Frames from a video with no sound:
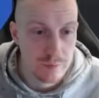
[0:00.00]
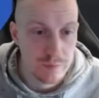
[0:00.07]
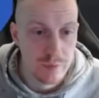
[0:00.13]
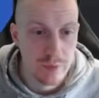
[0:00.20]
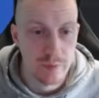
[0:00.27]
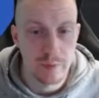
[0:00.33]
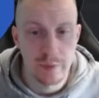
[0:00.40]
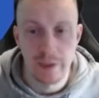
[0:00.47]

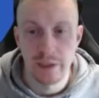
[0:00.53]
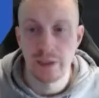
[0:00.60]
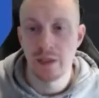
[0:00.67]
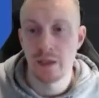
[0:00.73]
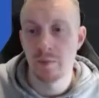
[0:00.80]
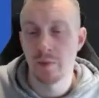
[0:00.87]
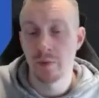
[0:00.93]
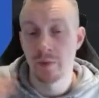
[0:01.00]
probably in
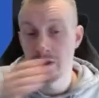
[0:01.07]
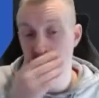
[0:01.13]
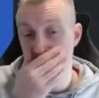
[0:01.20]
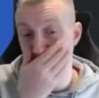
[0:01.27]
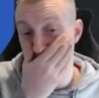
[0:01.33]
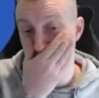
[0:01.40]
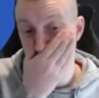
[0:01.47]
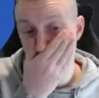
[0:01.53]
keeping with his
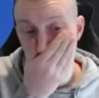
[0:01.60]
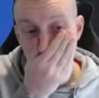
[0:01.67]
height.